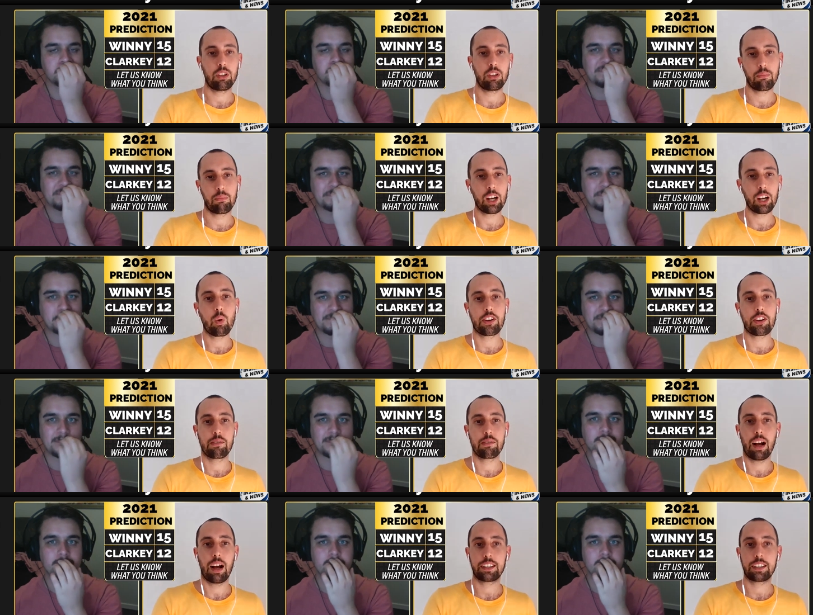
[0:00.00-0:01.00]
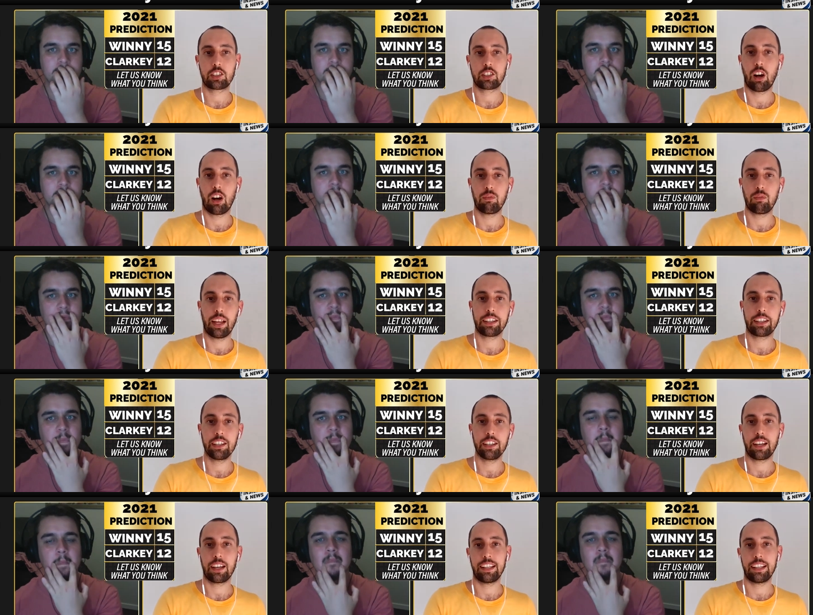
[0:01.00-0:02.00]
Speaker 1: Look, my question mark is Kyle
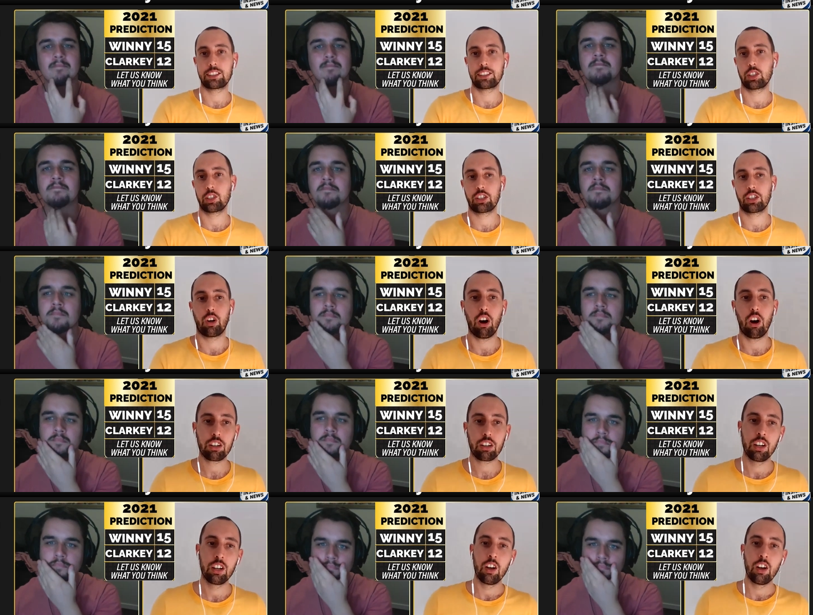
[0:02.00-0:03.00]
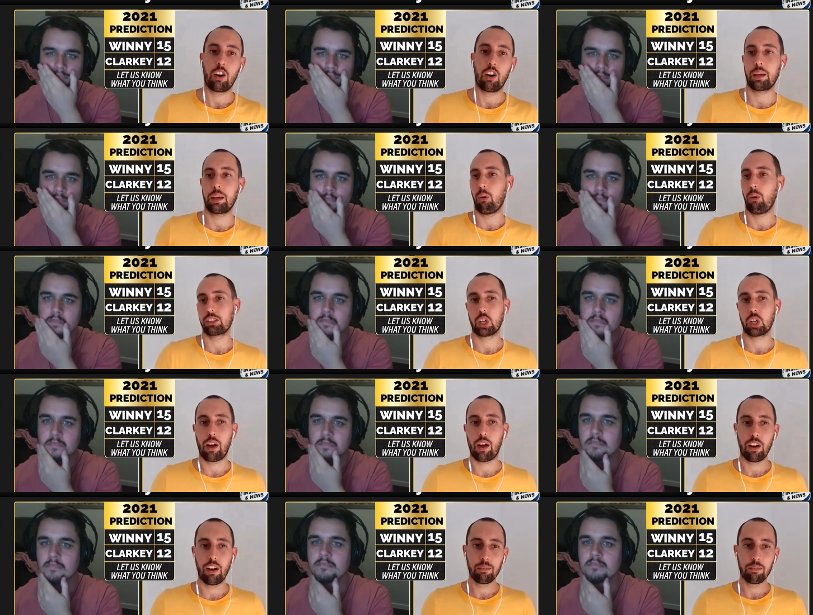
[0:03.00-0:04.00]
Flanagan, and that's not a knock on him
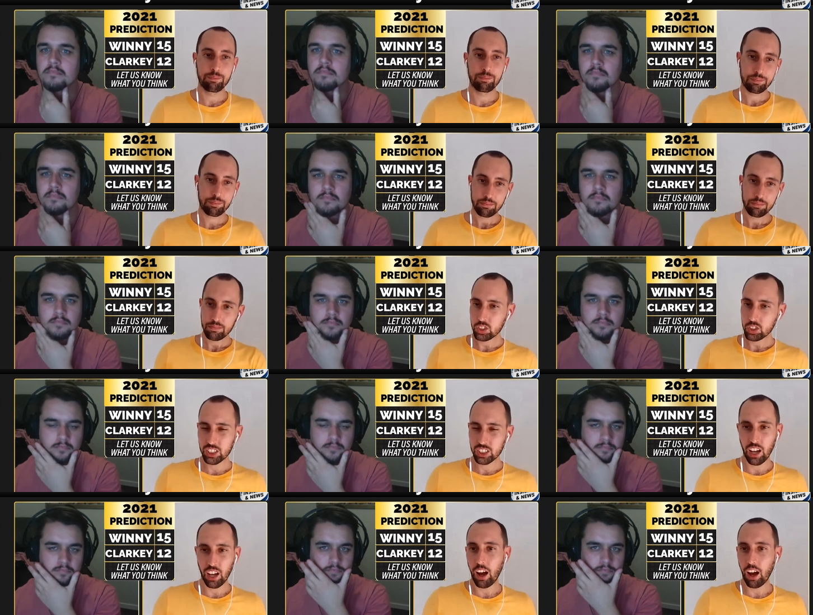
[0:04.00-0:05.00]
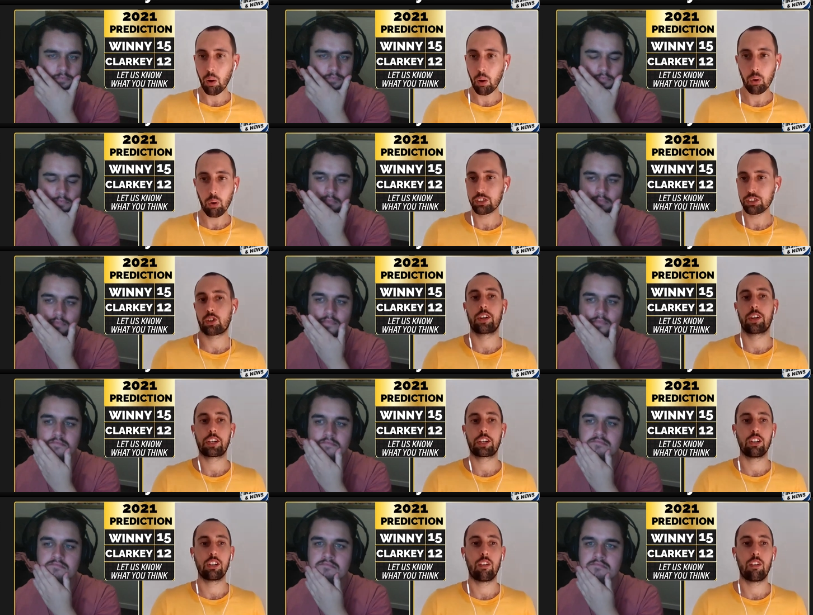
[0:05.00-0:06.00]
whatsoever. So I wasn't
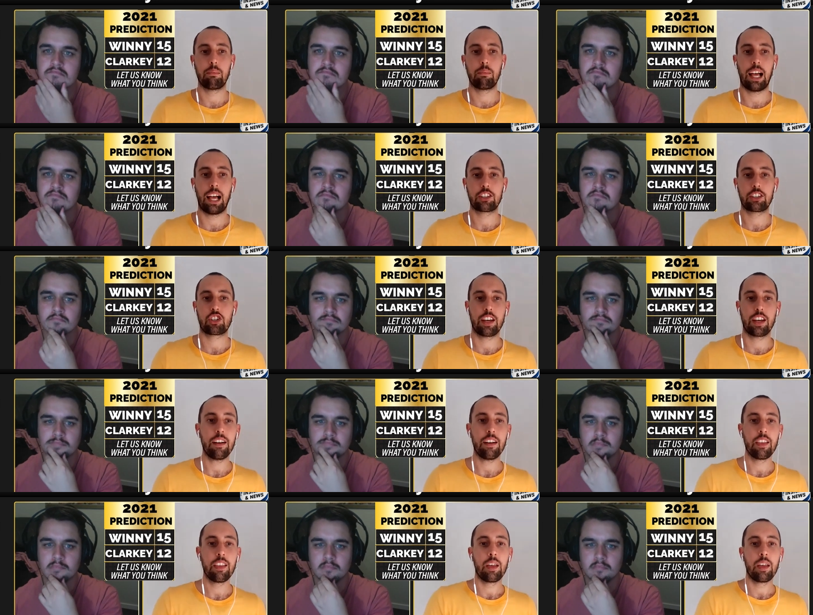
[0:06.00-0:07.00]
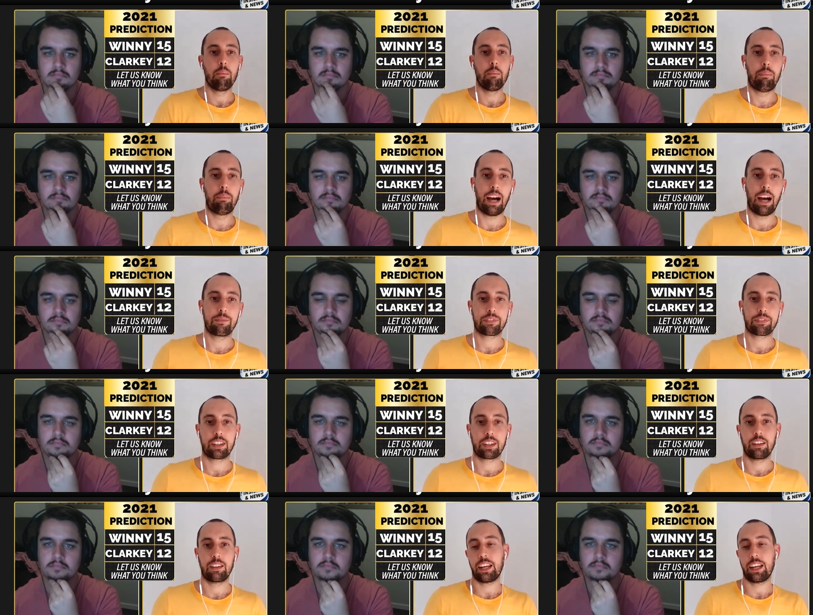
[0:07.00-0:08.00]
critical of him last year,
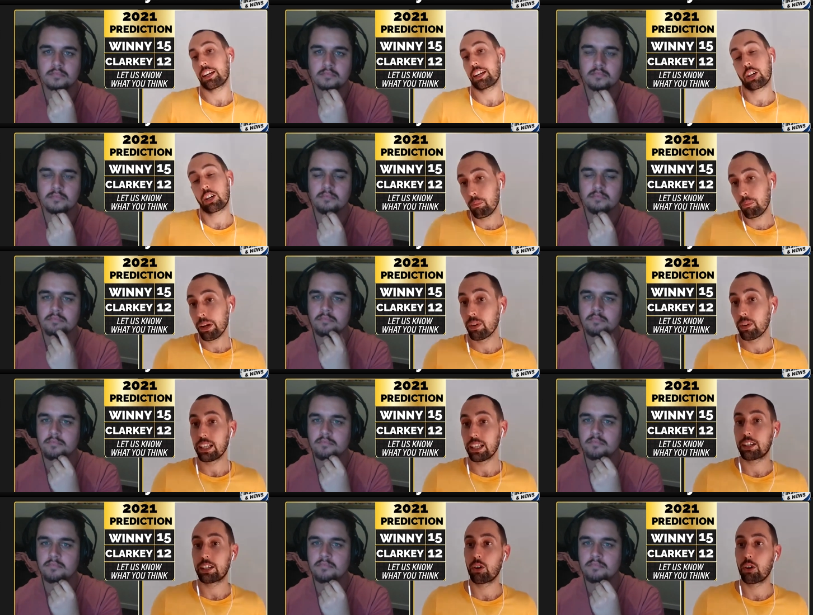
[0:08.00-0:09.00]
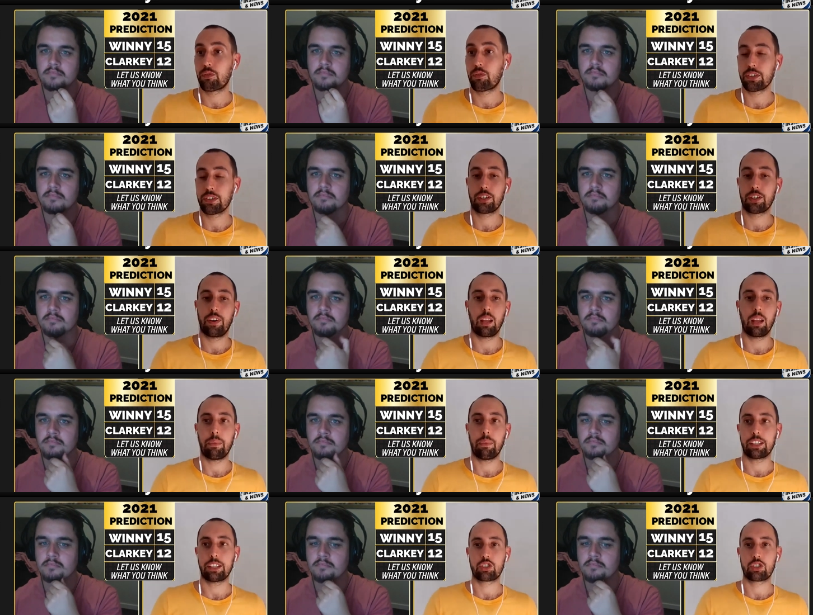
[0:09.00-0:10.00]
but it could be really good for his
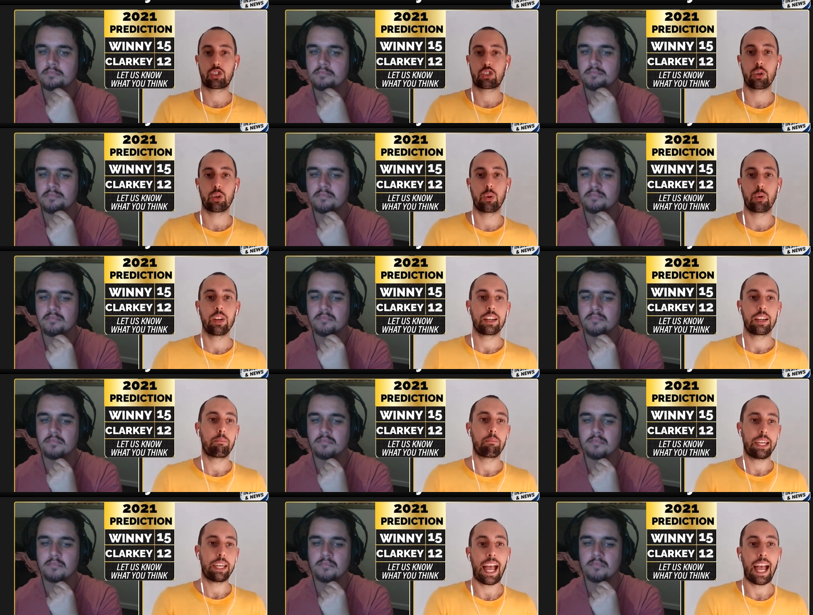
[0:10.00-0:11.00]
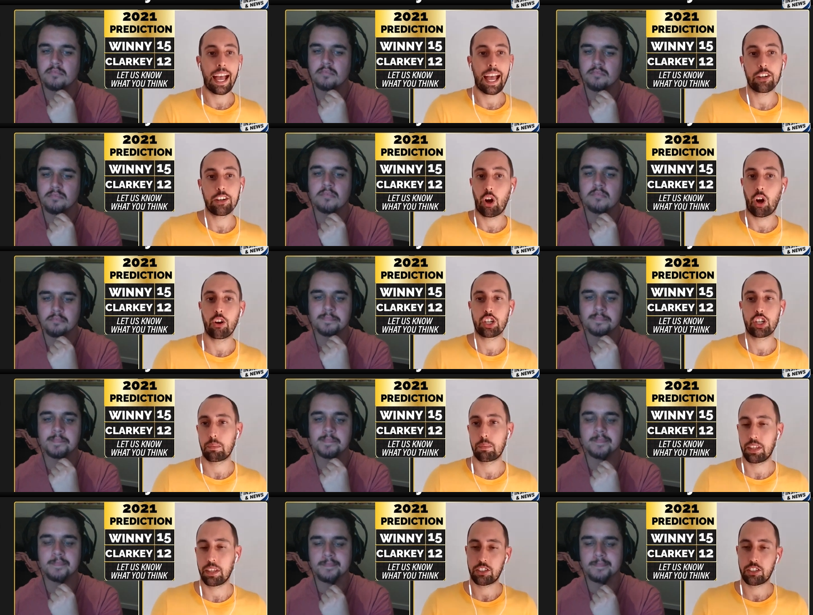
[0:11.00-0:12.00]
development to be handed
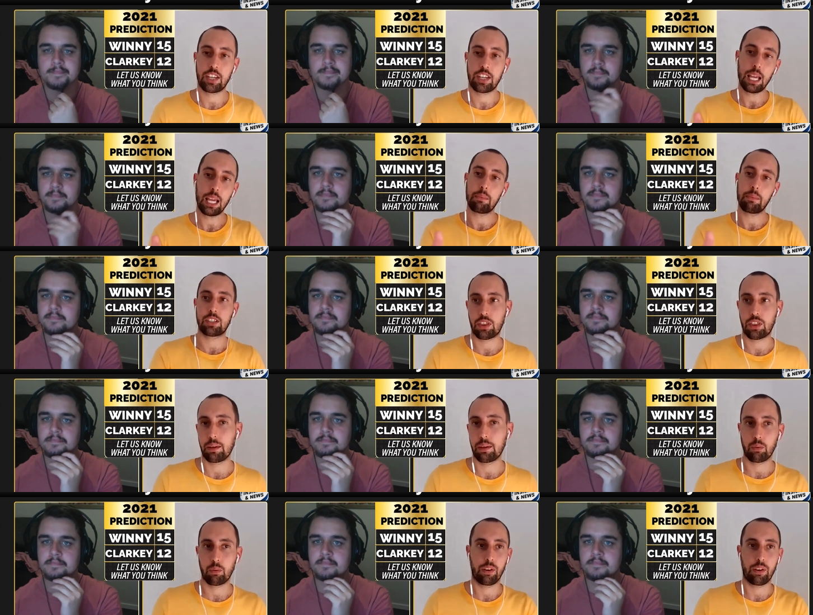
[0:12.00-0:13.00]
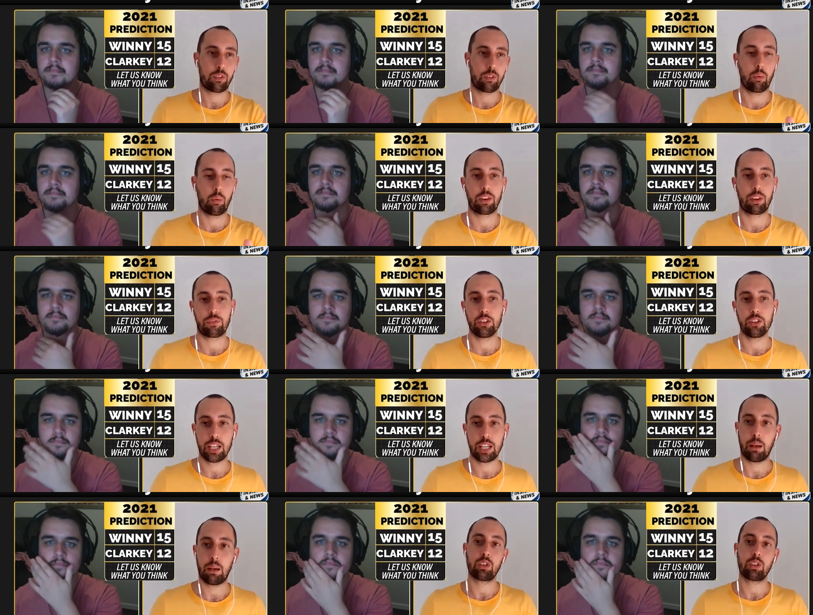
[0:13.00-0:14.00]
ownership of this team. It's a theme that we've gone with a few
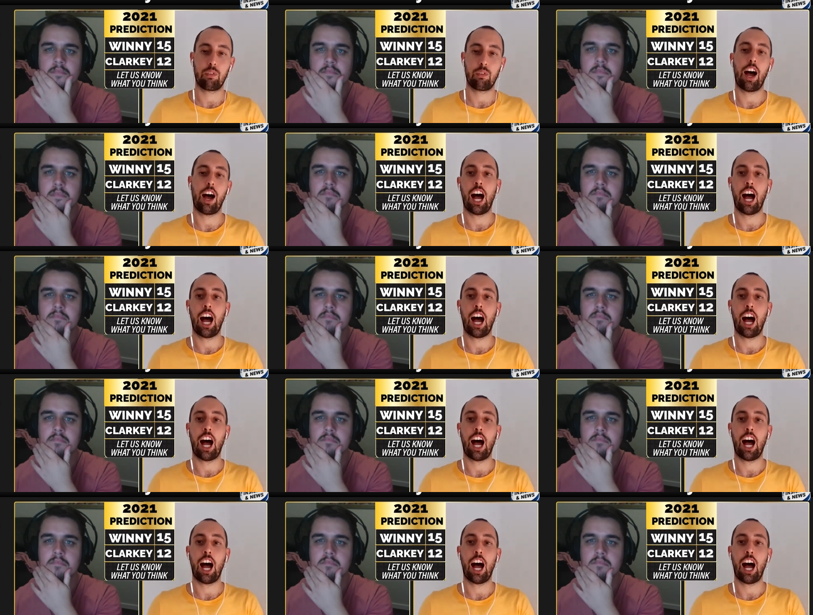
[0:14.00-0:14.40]
teams of